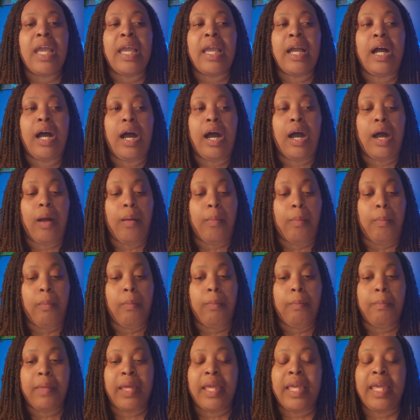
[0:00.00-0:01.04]
Um,
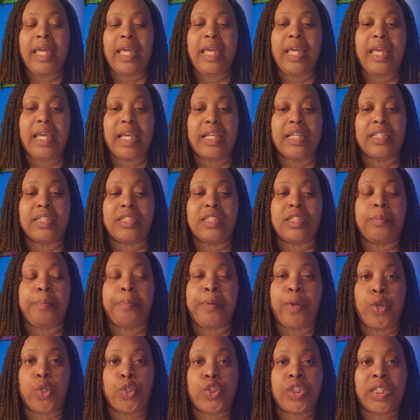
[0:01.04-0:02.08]
he is the
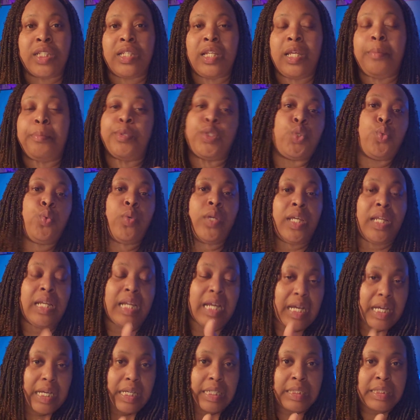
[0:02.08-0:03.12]
person in between
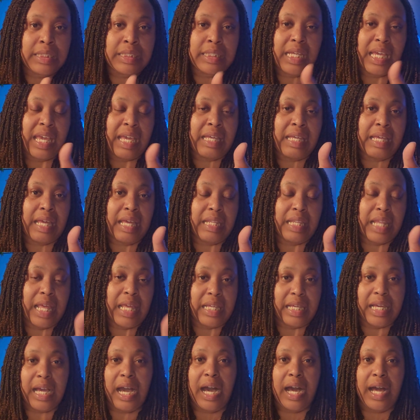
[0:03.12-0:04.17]
us and, and,
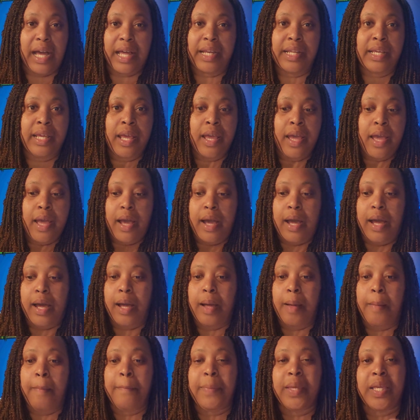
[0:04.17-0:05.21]
and God.
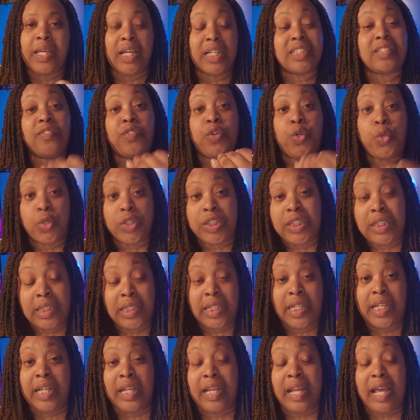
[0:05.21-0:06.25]
Uh, because, of course,
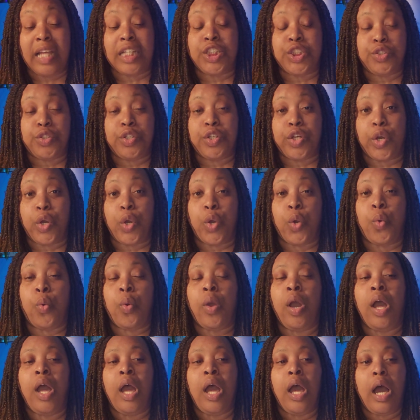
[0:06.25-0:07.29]
sin, as you
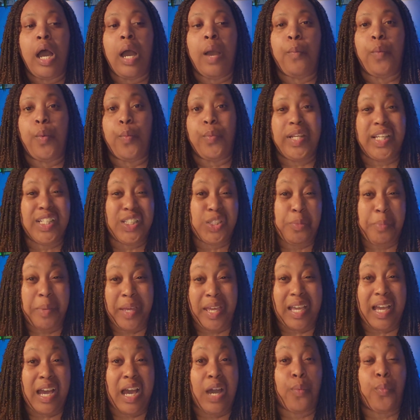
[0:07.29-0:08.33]
know, um, when we
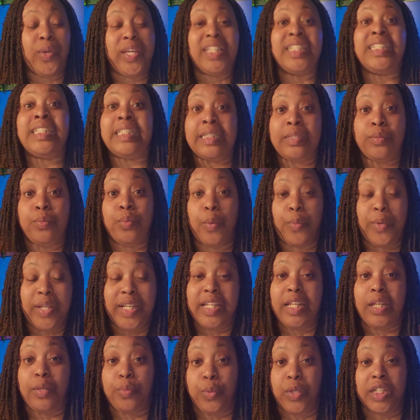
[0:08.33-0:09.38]
disobey God, we what we
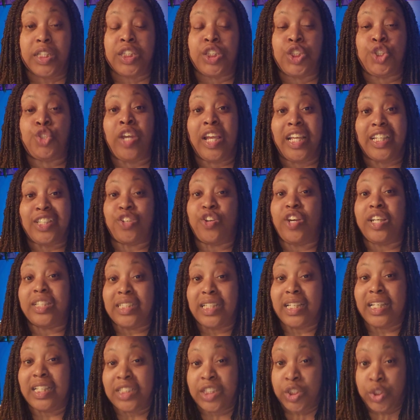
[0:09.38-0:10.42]
did was transgress
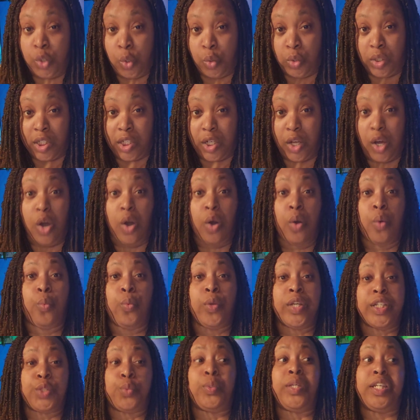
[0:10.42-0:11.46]
against his holy law,
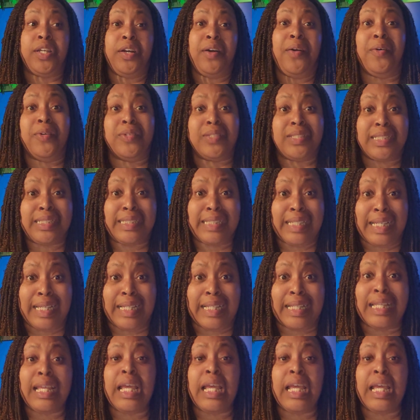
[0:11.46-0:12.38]
which we call sin.